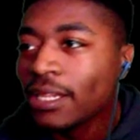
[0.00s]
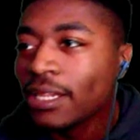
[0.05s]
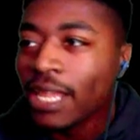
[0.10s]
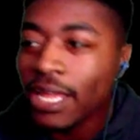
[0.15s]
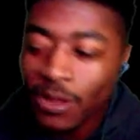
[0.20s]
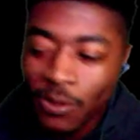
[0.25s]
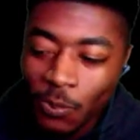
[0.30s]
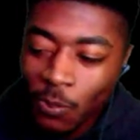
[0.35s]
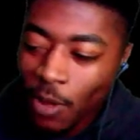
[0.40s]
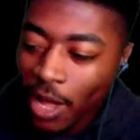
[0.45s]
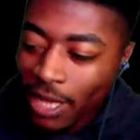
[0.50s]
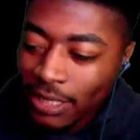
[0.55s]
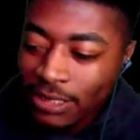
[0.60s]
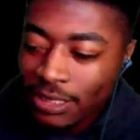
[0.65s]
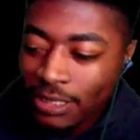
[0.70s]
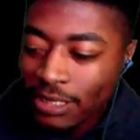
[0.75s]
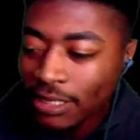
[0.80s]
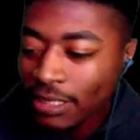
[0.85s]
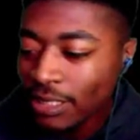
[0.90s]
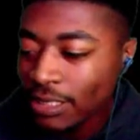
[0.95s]
Like,
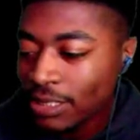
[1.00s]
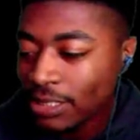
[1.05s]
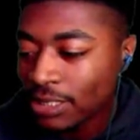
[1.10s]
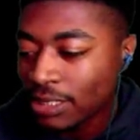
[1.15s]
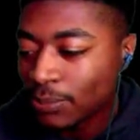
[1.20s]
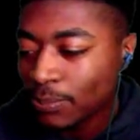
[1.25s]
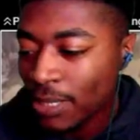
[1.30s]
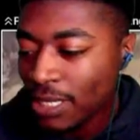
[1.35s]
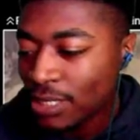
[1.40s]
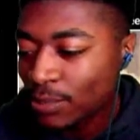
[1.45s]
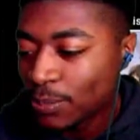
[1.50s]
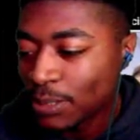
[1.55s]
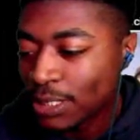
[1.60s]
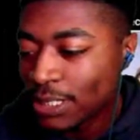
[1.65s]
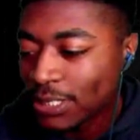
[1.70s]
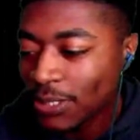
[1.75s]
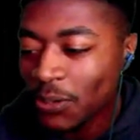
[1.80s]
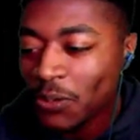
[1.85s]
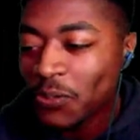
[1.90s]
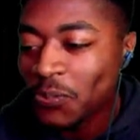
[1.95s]
watching this just makes me
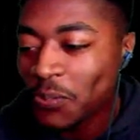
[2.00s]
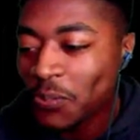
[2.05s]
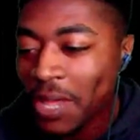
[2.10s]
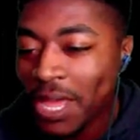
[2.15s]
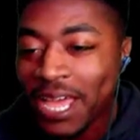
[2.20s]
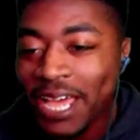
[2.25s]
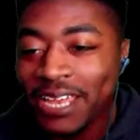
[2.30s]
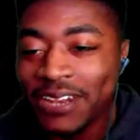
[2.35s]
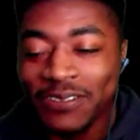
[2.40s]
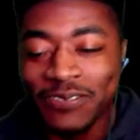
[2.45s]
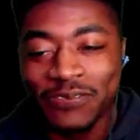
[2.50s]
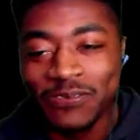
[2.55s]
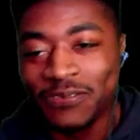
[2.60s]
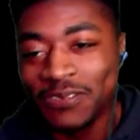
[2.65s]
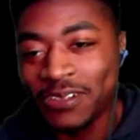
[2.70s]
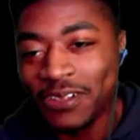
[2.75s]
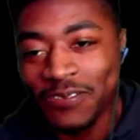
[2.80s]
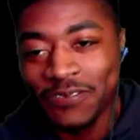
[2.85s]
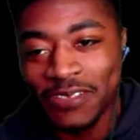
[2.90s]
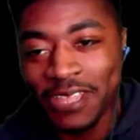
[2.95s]
so bad
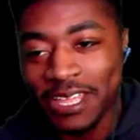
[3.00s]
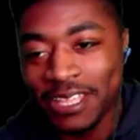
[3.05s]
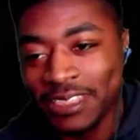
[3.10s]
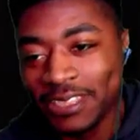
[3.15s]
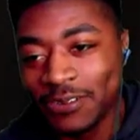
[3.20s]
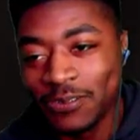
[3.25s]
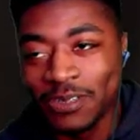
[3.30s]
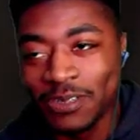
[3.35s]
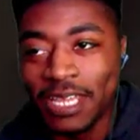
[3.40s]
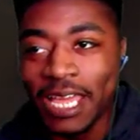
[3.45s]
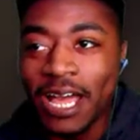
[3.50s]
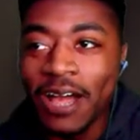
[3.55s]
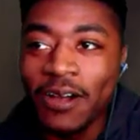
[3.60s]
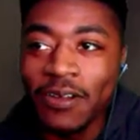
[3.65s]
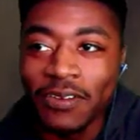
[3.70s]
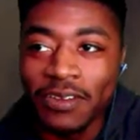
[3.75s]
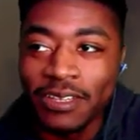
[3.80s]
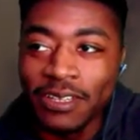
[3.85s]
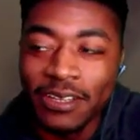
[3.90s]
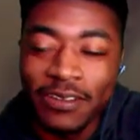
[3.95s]
of like the
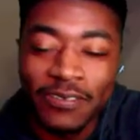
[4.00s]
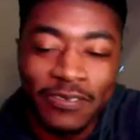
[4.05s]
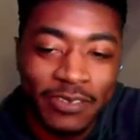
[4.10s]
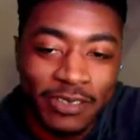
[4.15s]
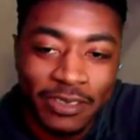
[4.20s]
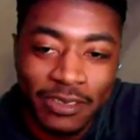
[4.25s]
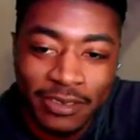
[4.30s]
reality of